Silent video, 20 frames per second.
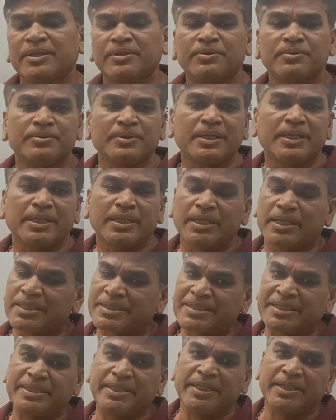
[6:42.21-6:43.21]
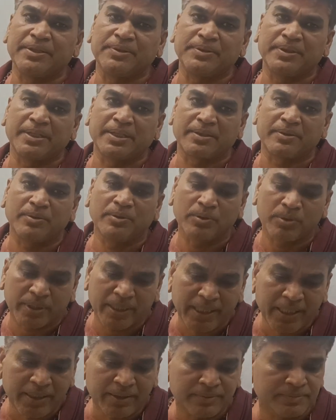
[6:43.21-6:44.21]
to the ascending order.
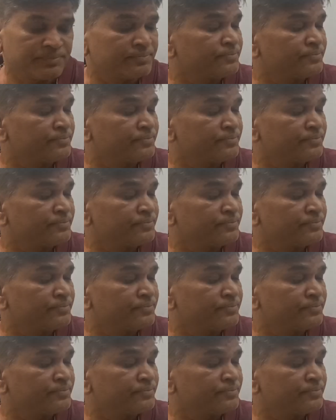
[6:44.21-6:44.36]
Okay.